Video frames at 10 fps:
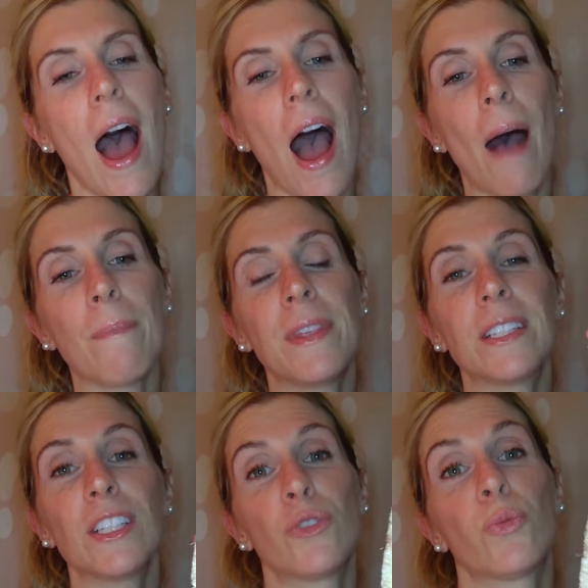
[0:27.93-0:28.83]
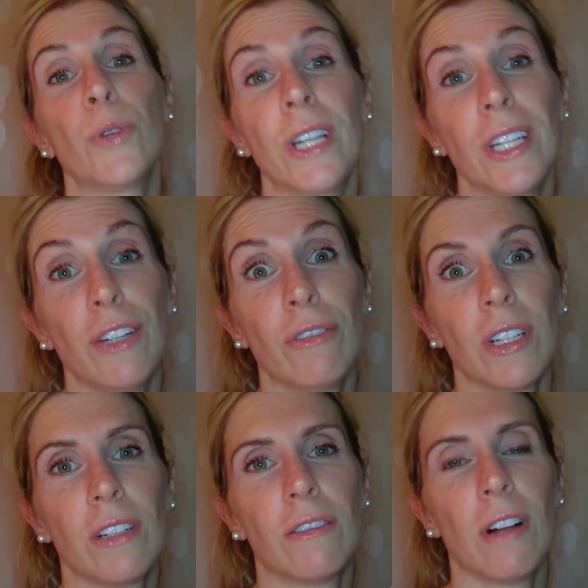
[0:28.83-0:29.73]
Um, this is really,
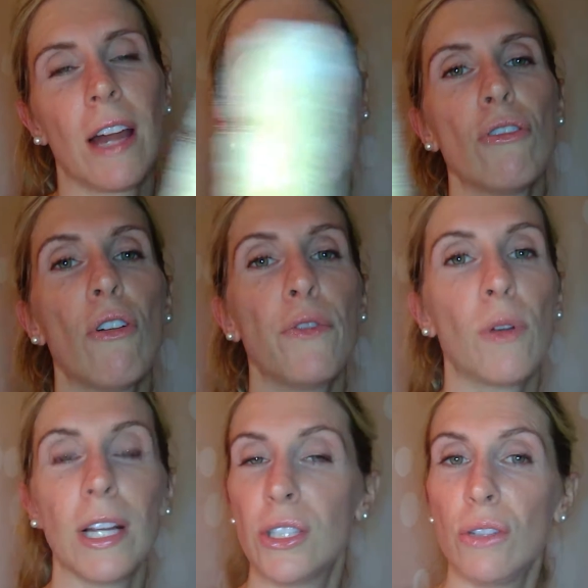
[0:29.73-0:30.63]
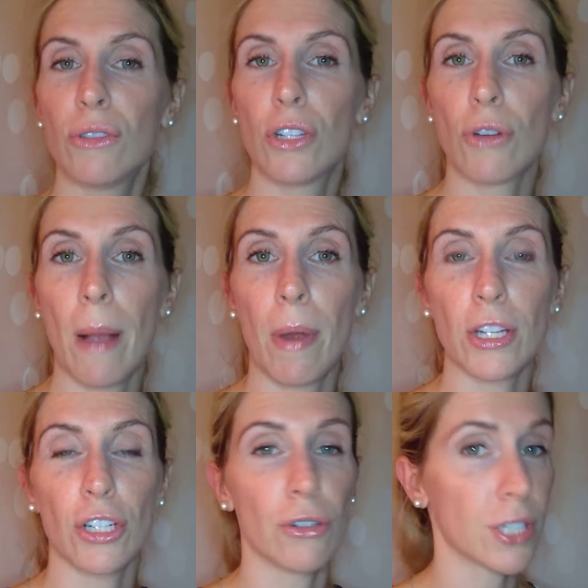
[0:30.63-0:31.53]
really cool. I don't know if you guys use a dry
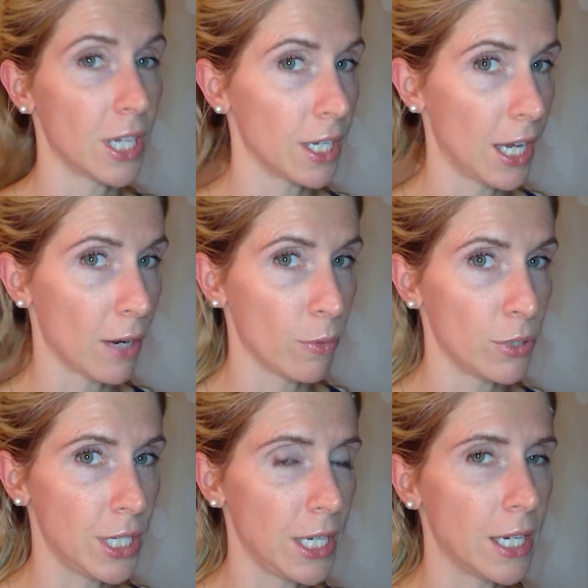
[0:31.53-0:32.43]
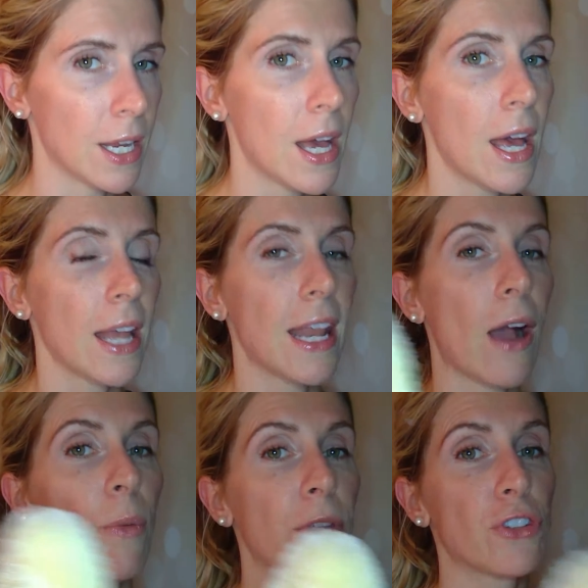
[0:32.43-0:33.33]
brush in your skincare routine.
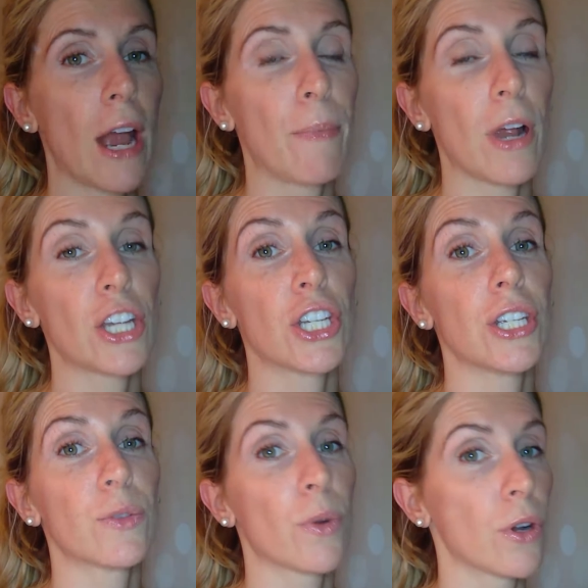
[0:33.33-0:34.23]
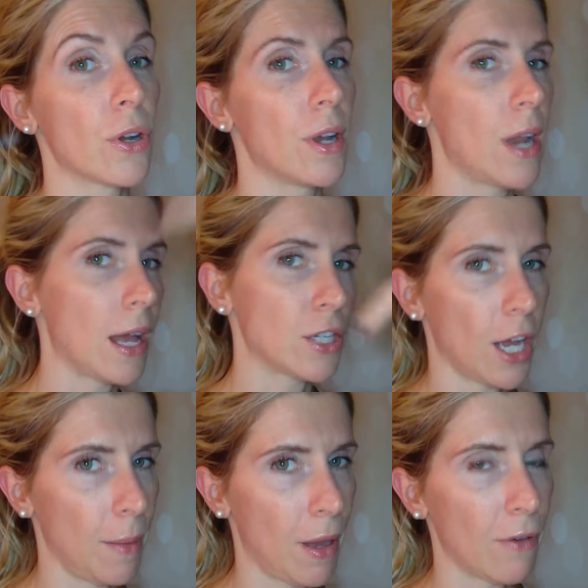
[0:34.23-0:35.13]
Now, with dry brushes, we're not
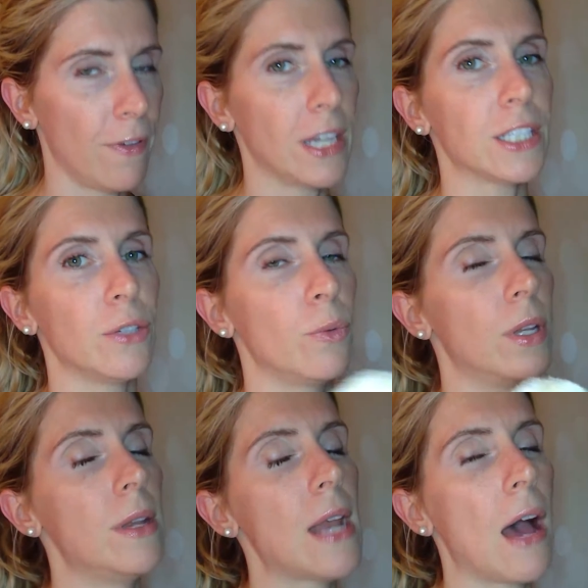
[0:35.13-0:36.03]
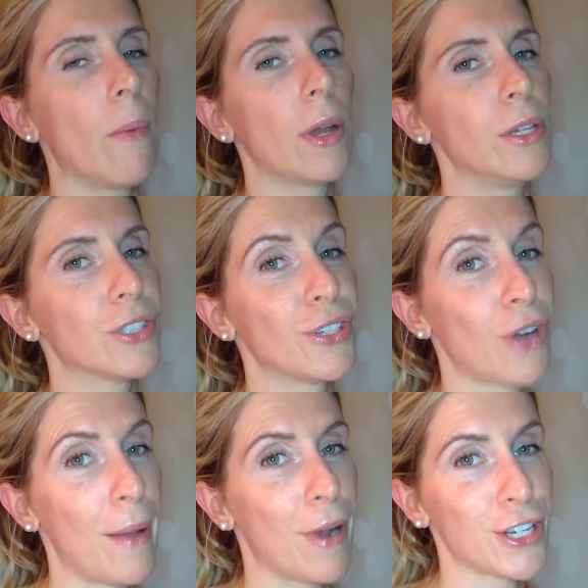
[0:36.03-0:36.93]
talking about our face. You would not want to use a
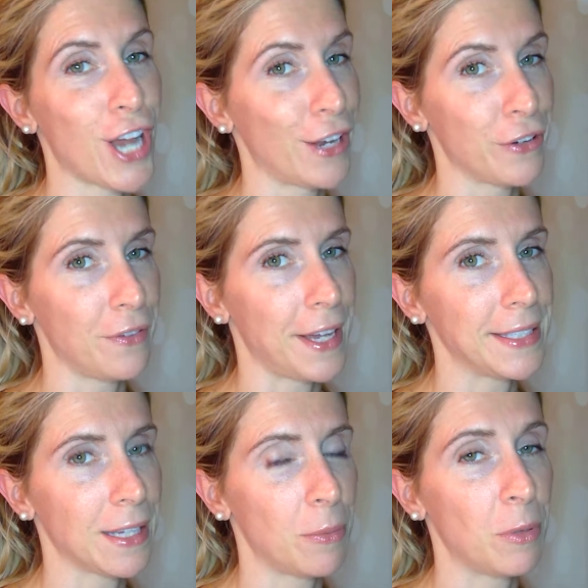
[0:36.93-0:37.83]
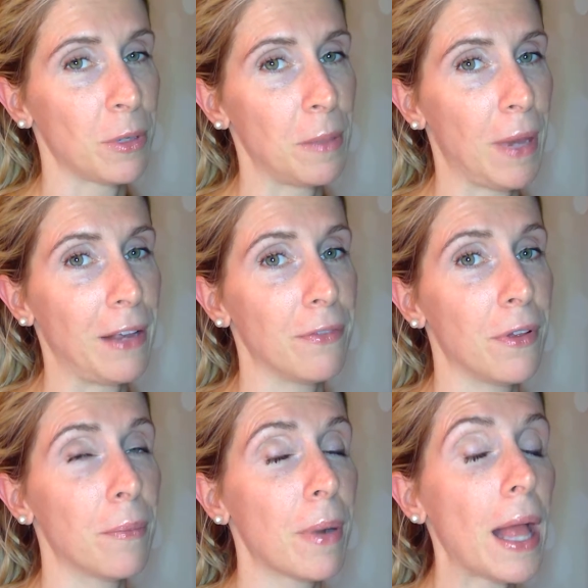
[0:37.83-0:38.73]
dry brush on your face. That would be really
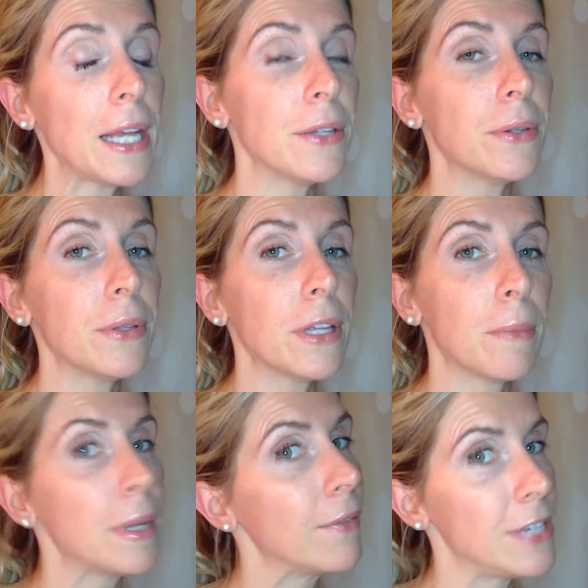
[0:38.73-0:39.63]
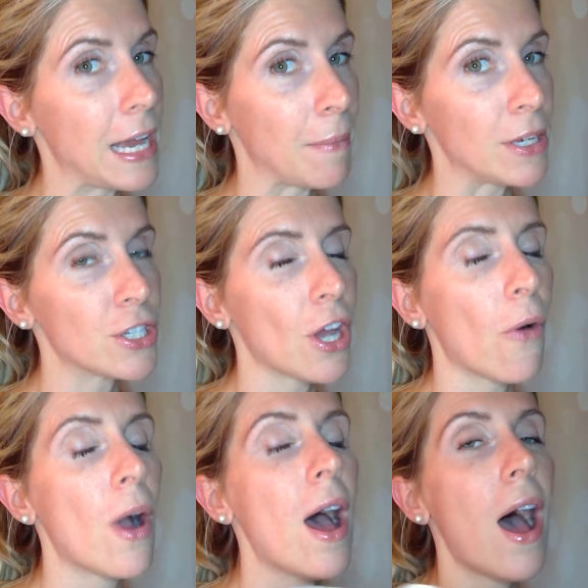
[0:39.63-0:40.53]
painful and probably do a little bit of damage.
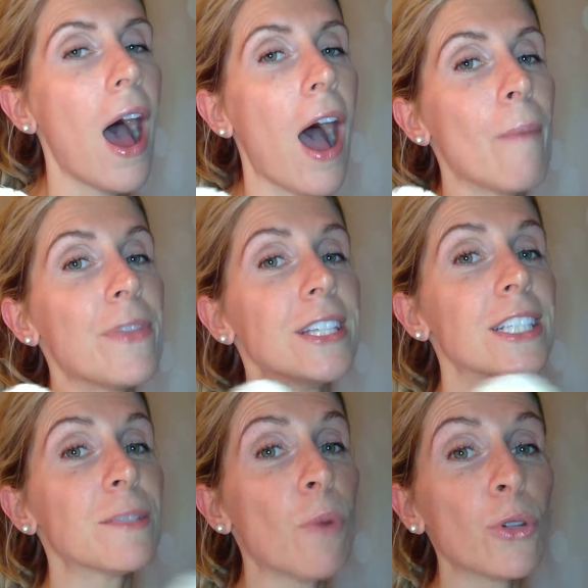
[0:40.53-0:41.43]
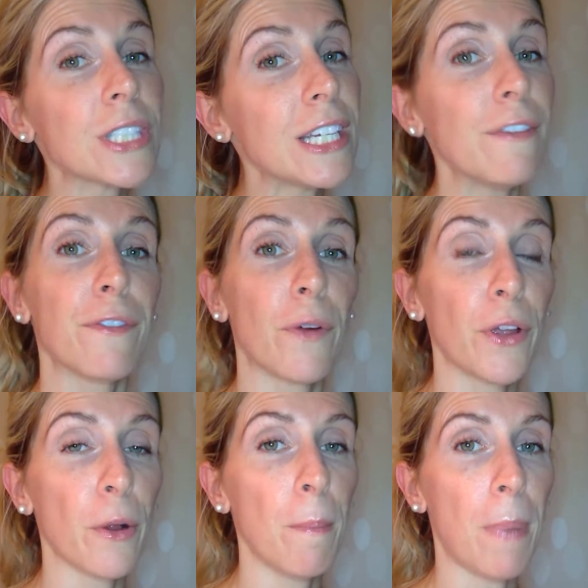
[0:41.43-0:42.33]
So um, this is mostly for
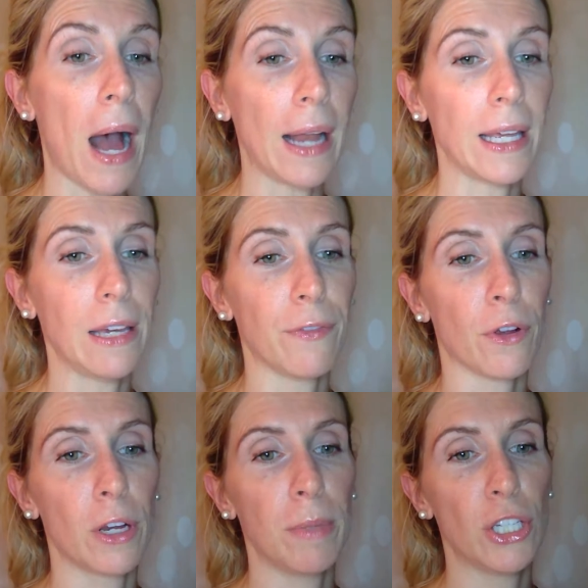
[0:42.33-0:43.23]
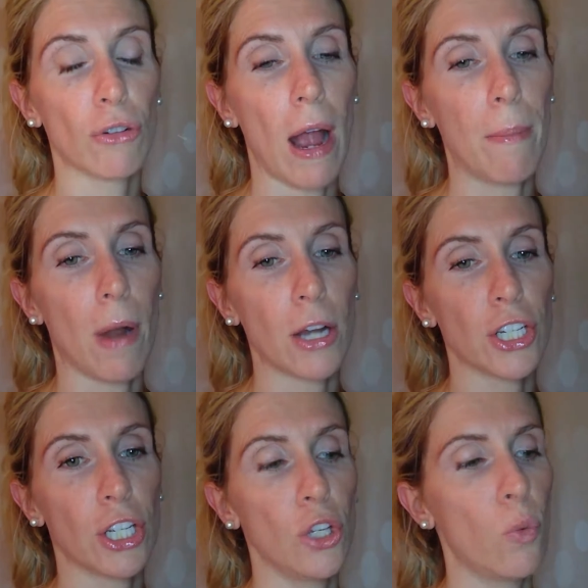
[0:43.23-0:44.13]
your body. If you're going to be dry
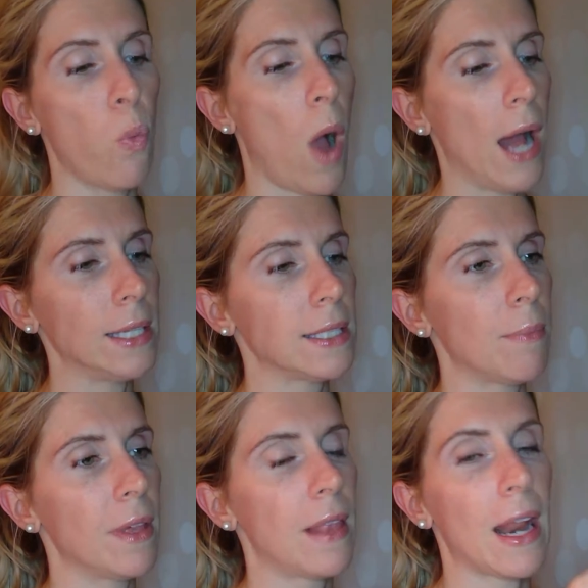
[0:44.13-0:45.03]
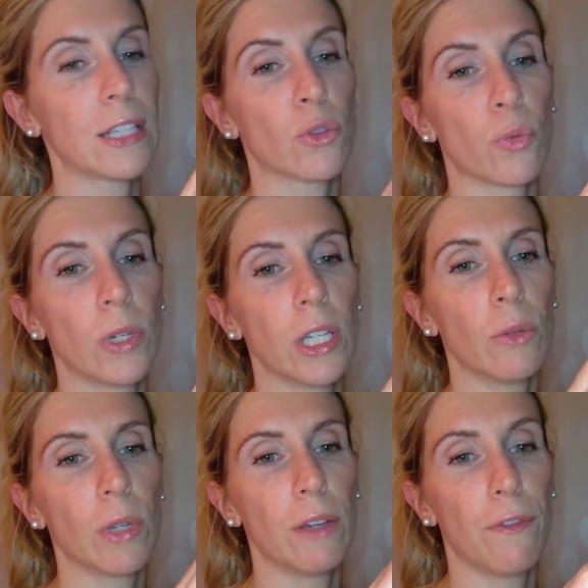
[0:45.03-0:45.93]
brushing, you want something that has a really,
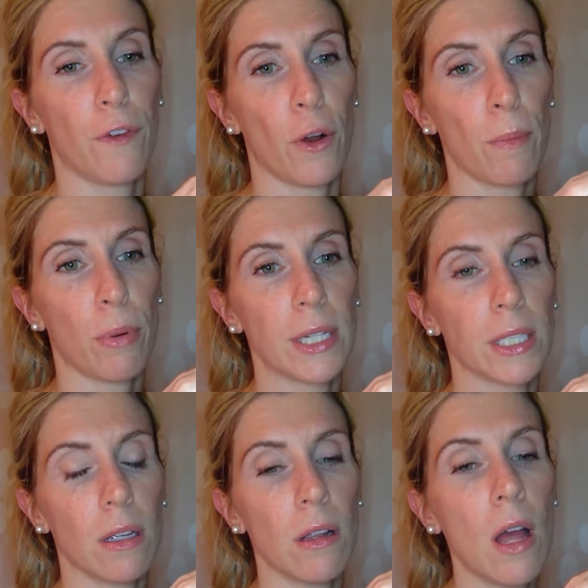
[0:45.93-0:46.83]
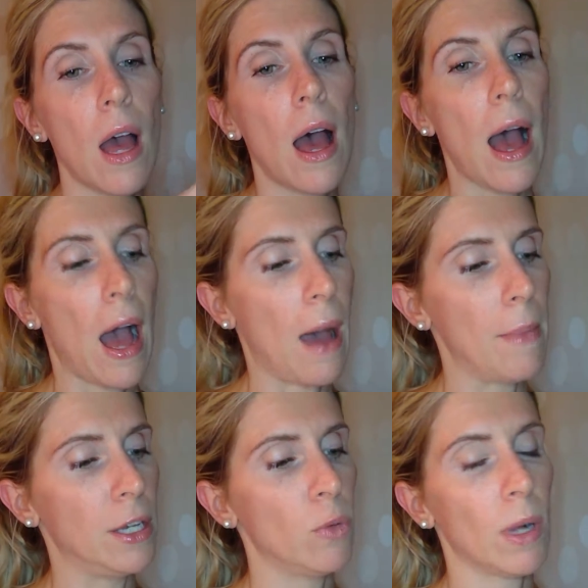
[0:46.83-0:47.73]
really firm bristle um,
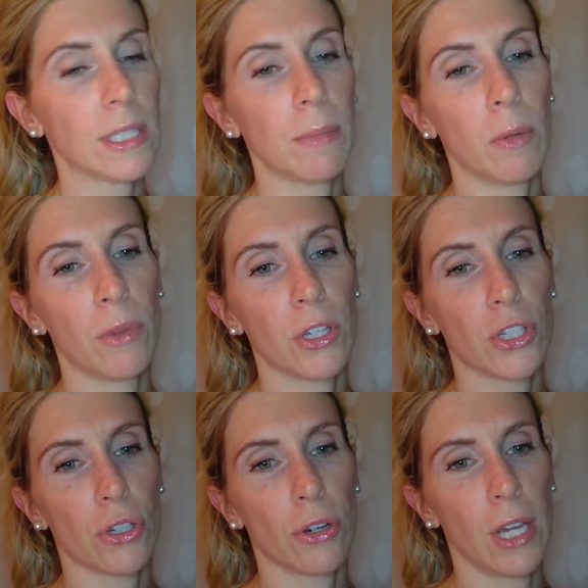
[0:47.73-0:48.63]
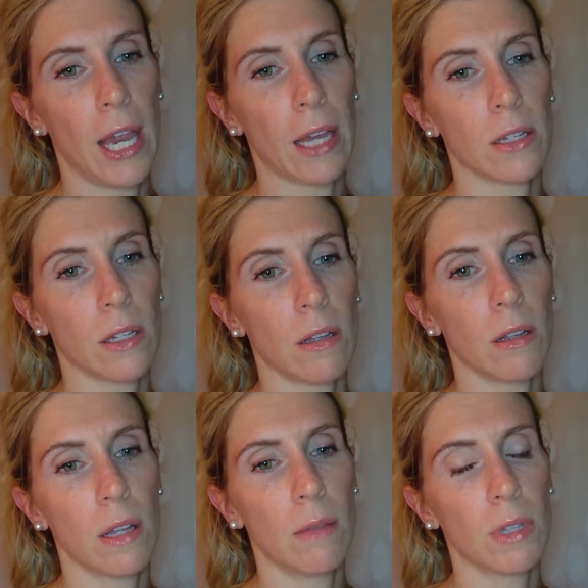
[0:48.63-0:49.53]
and you want something with a sturdy
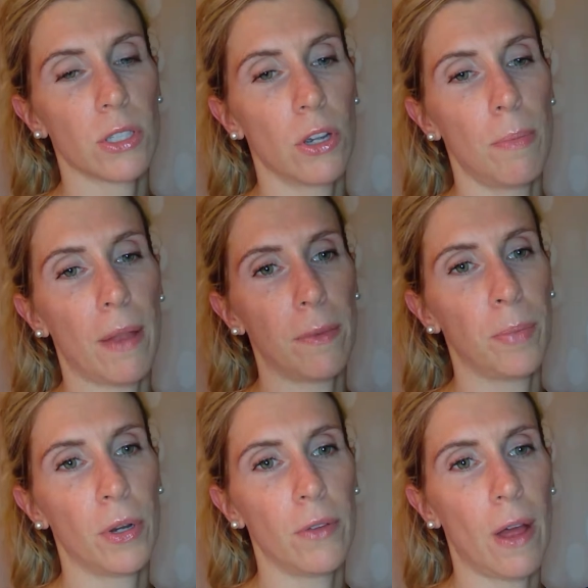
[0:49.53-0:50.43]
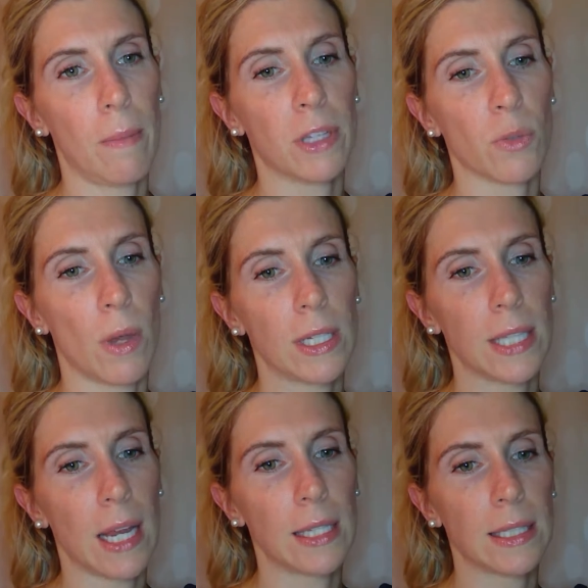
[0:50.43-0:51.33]
handle. And what's good about the Purity Elements one is
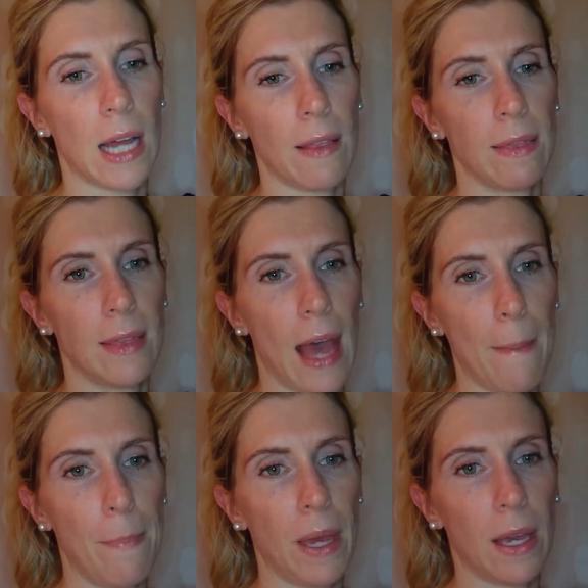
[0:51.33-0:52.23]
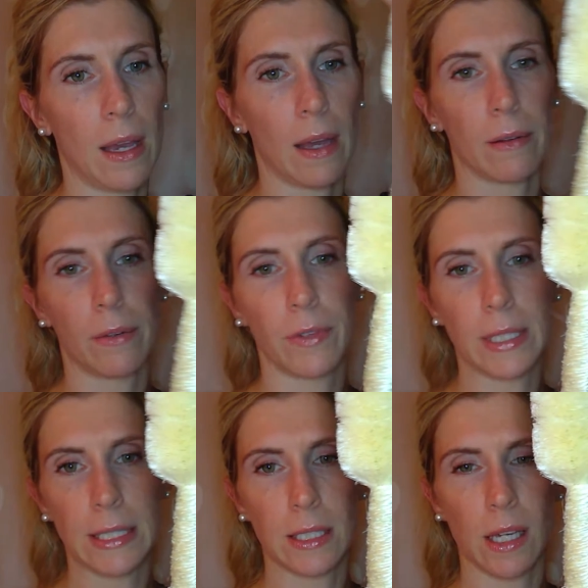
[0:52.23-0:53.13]
that it's not that big. I don't know if you
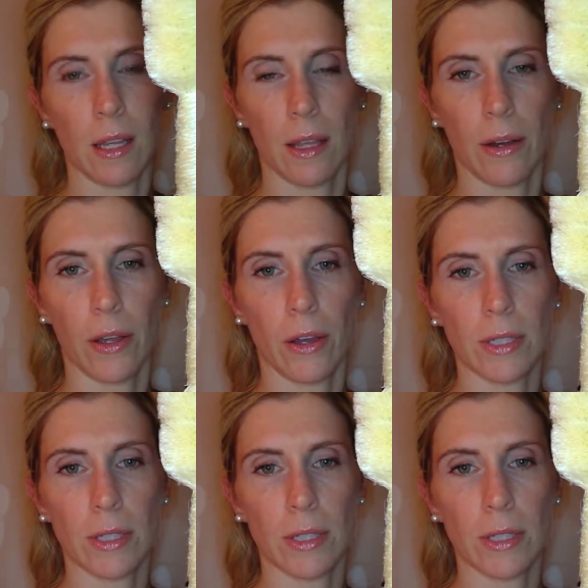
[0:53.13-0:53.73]
can see it. There you go.